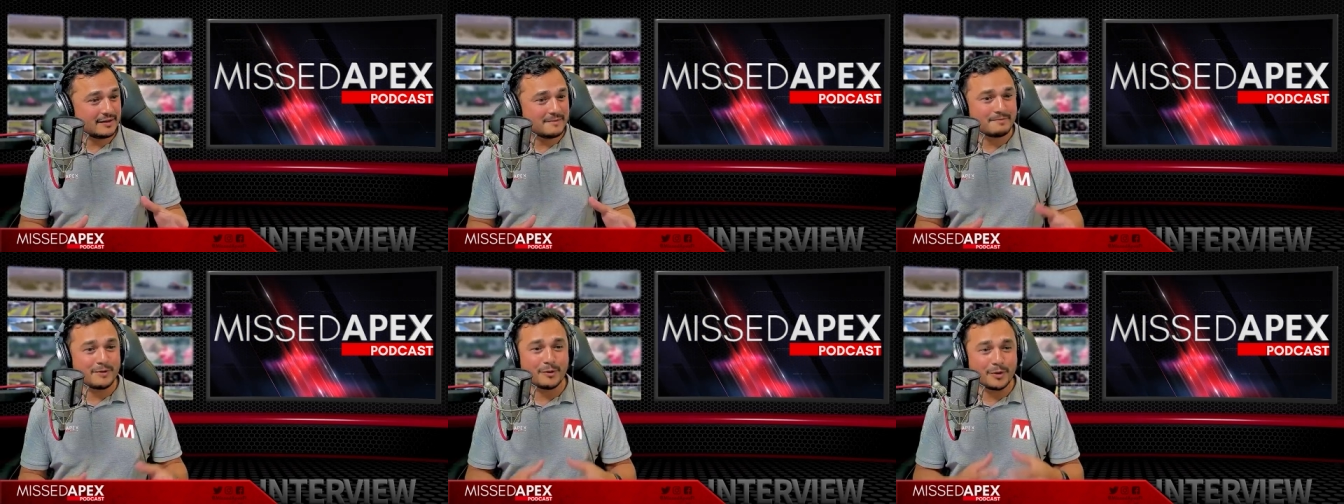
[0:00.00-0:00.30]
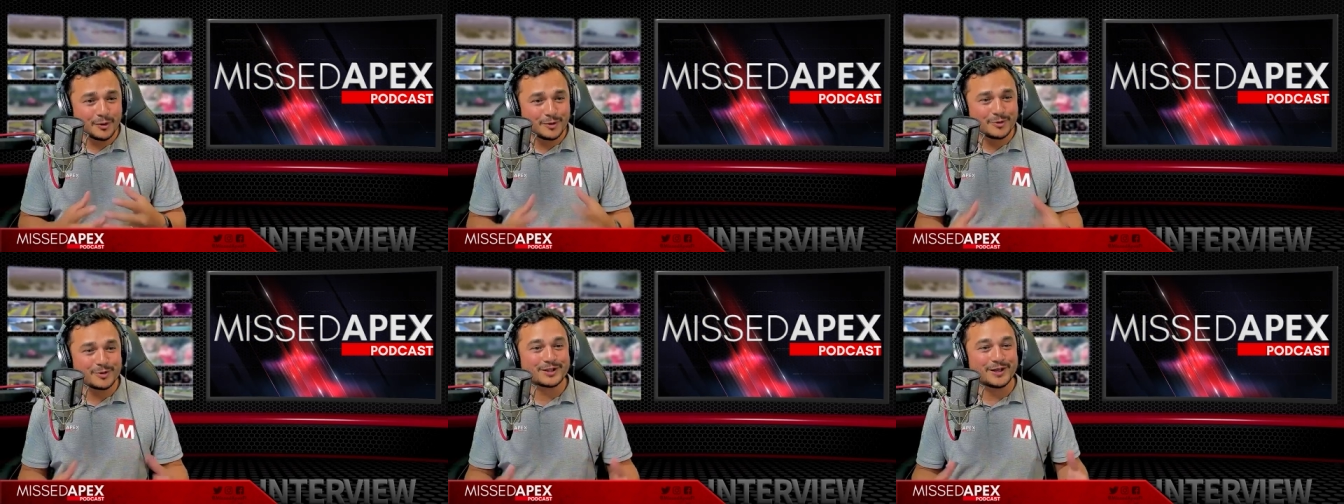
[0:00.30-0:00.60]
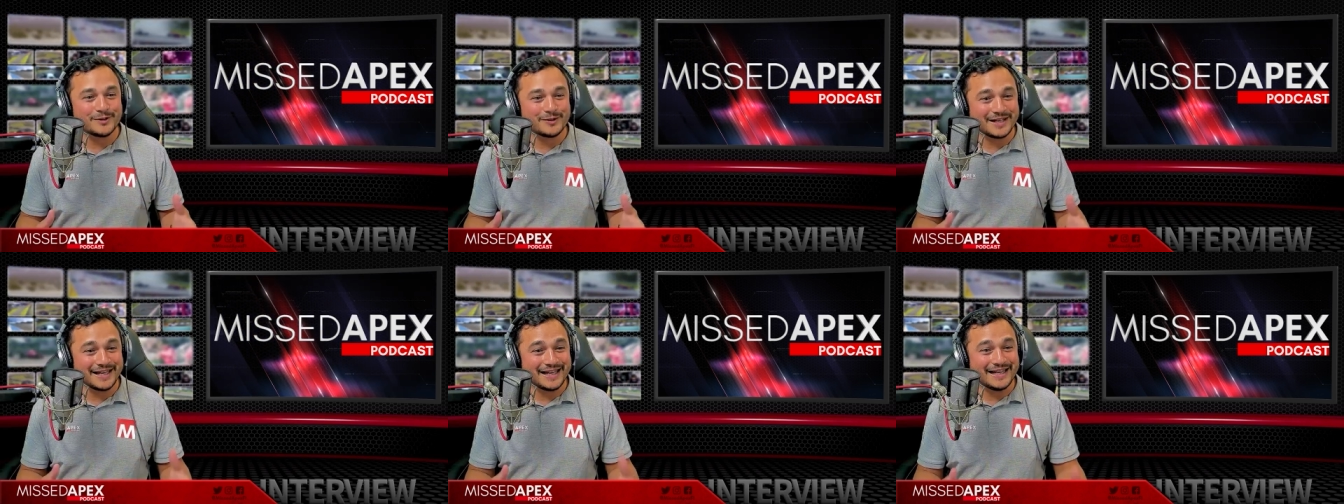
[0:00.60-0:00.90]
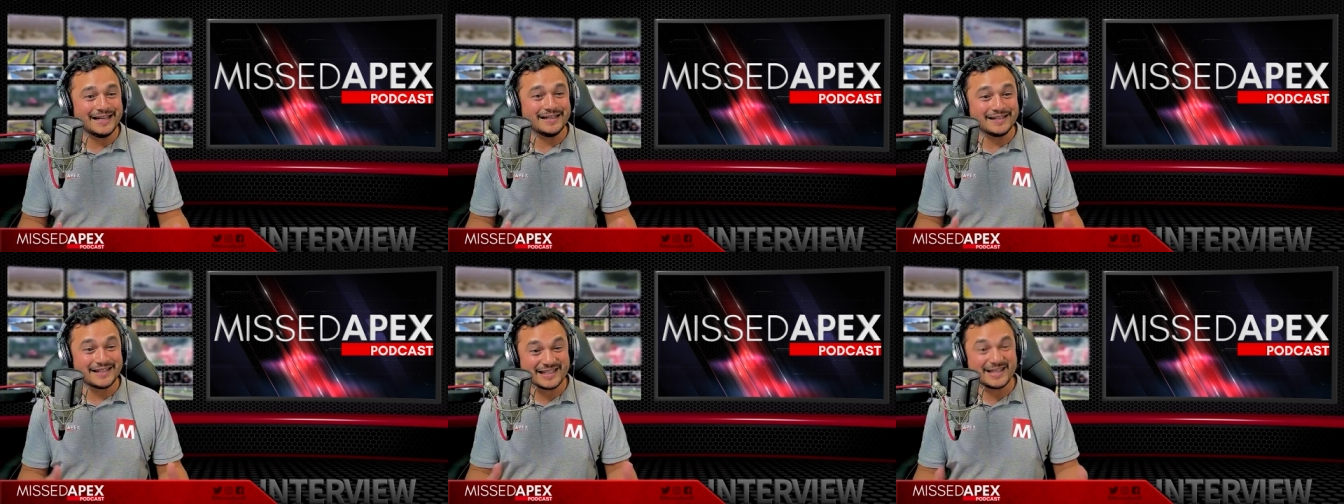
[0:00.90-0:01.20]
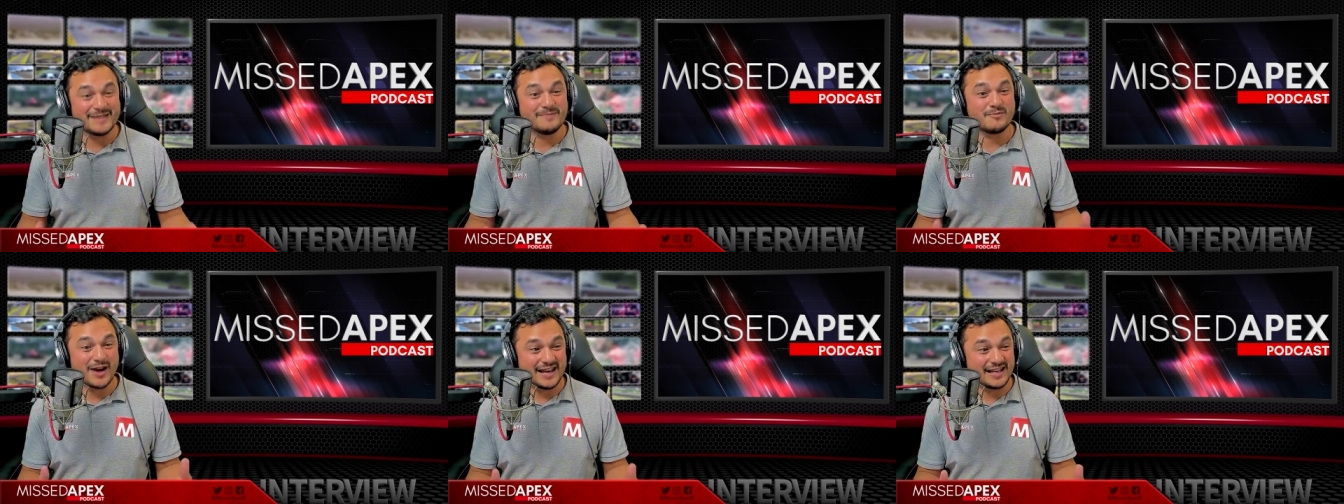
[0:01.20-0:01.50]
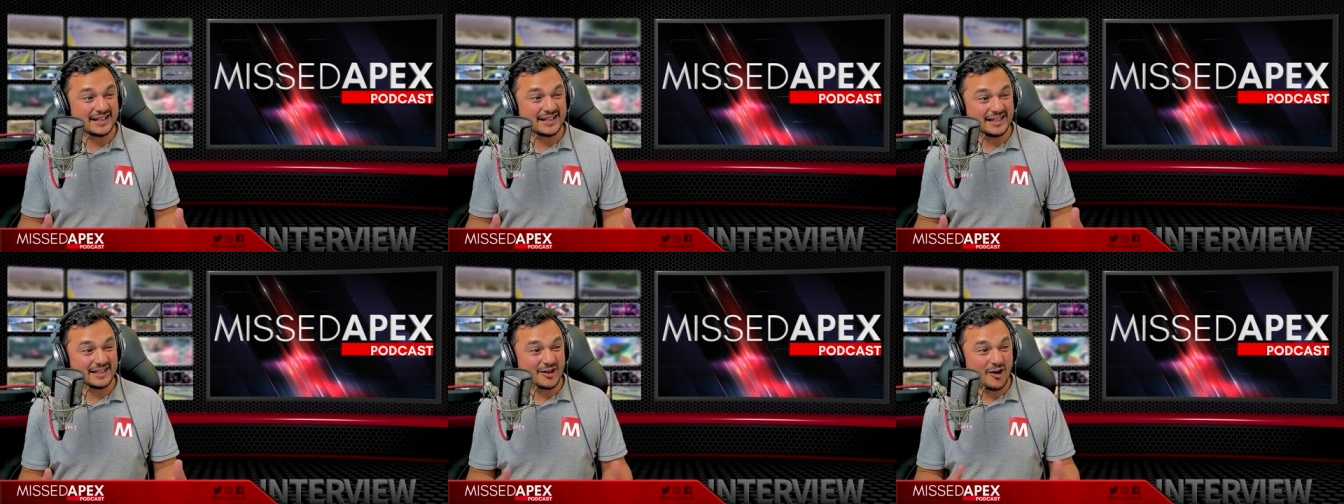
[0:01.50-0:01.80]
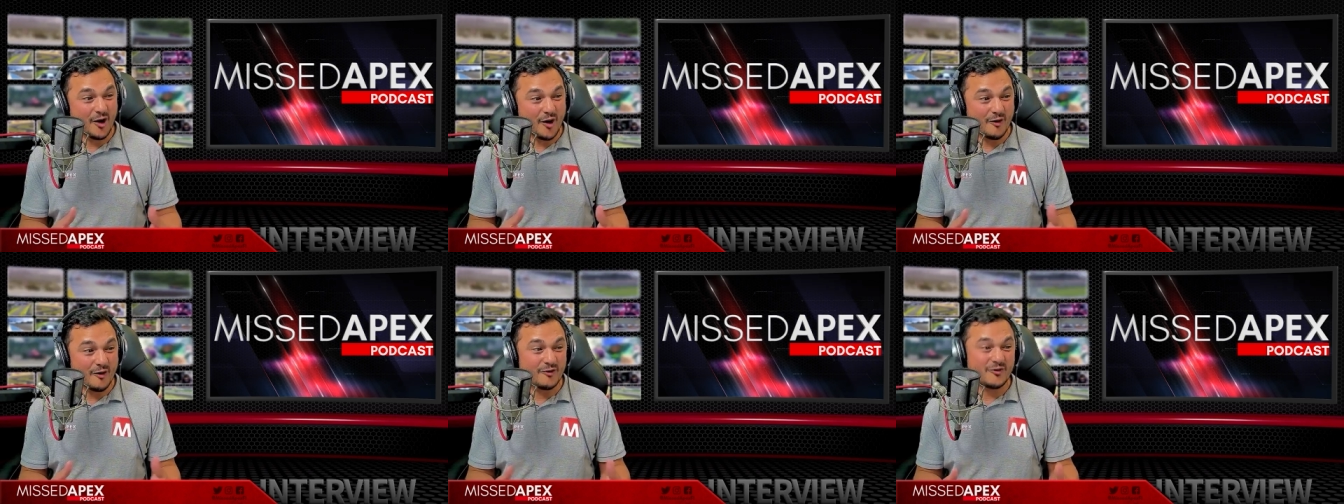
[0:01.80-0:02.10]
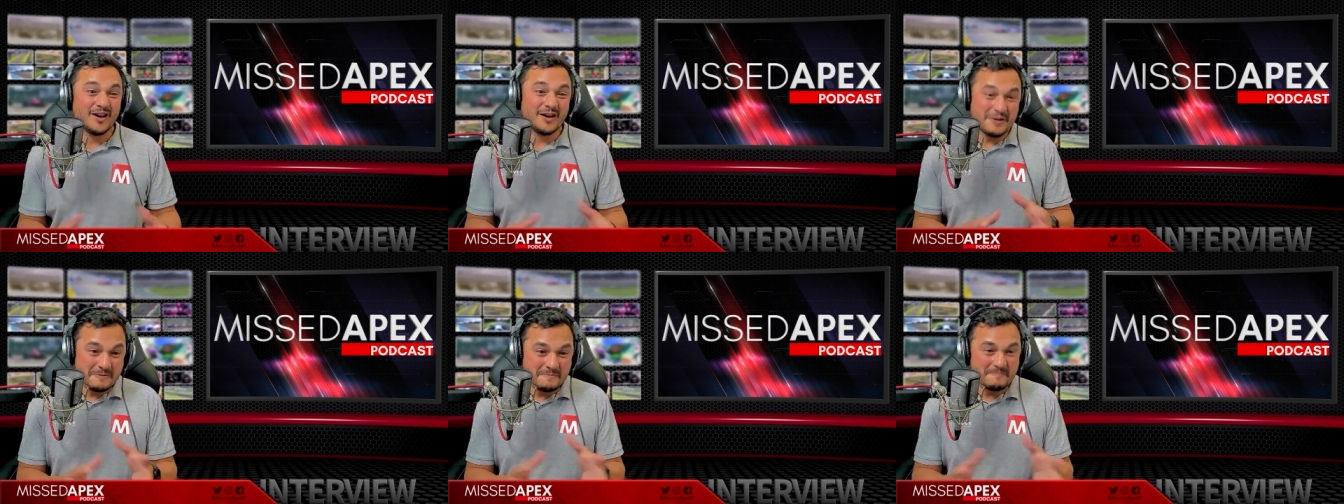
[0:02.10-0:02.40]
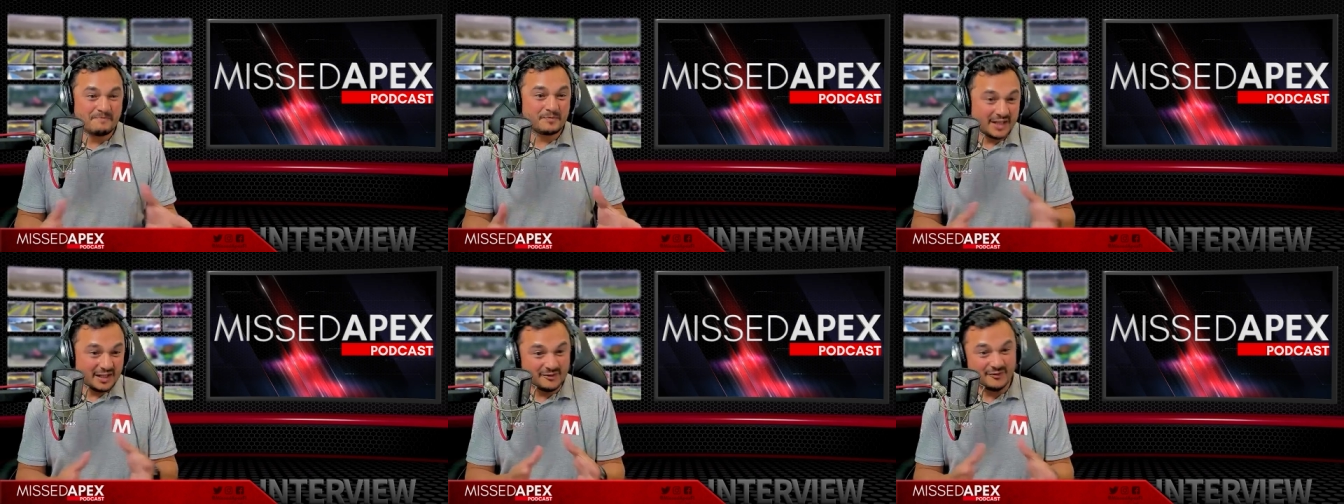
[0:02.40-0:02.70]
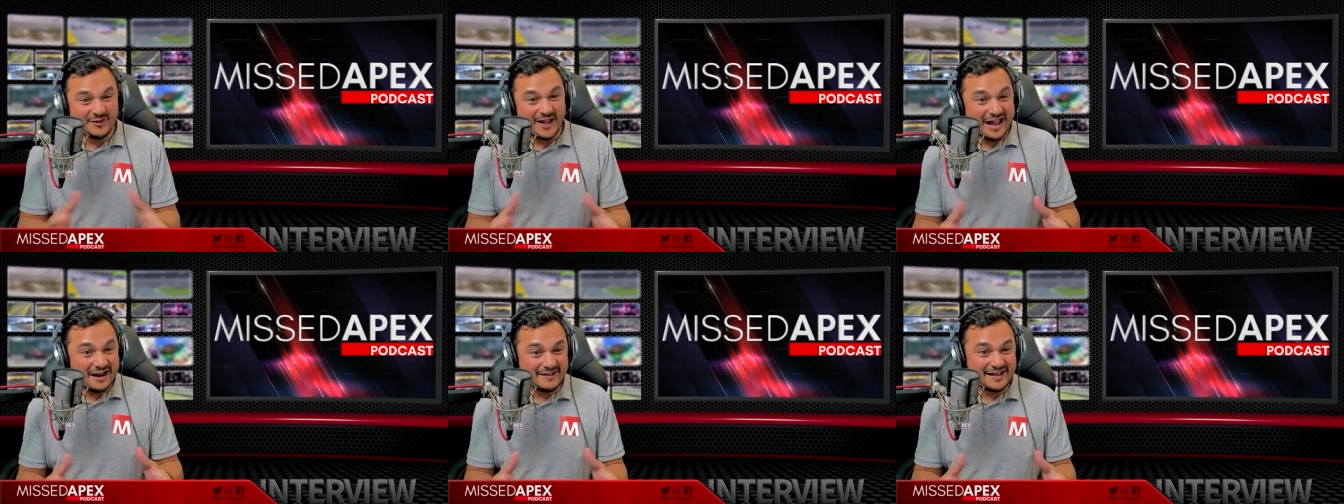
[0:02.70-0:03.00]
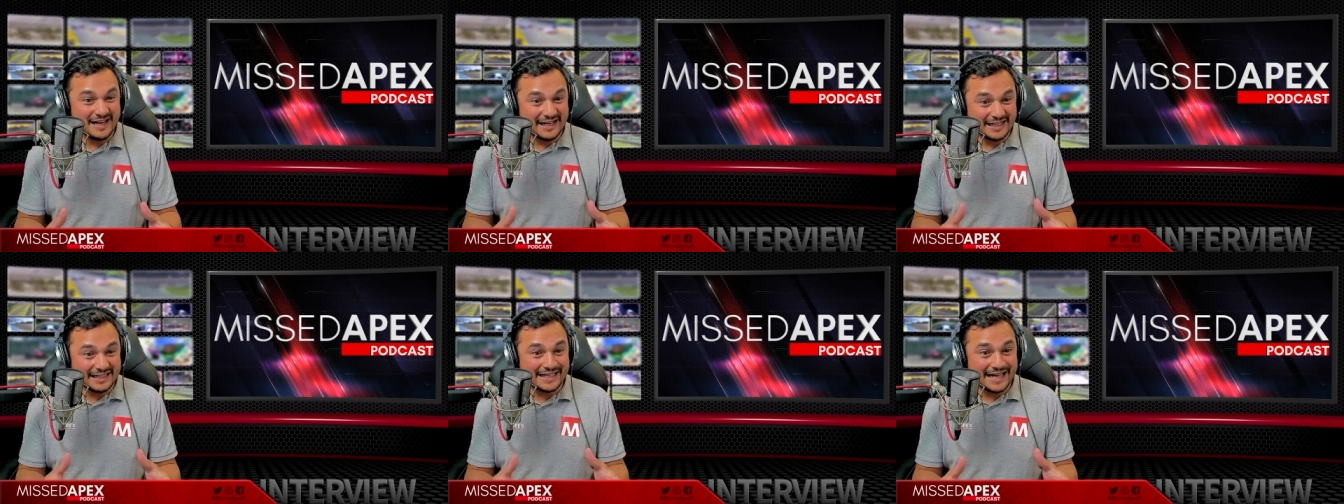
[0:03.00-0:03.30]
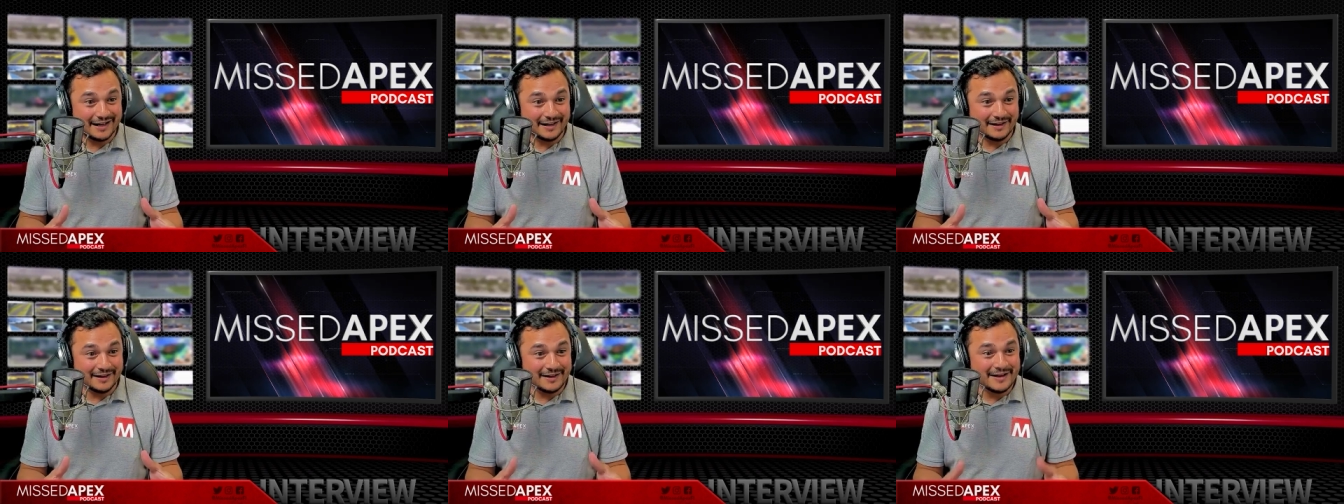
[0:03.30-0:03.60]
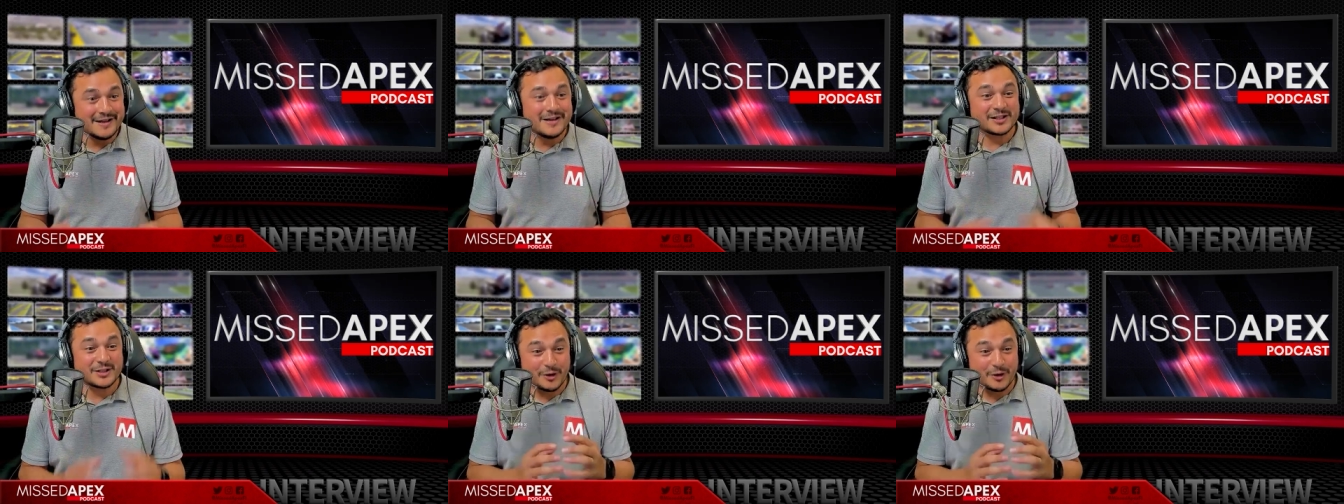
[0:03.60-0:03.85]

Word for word: but we're also keen sim racers of varying talent.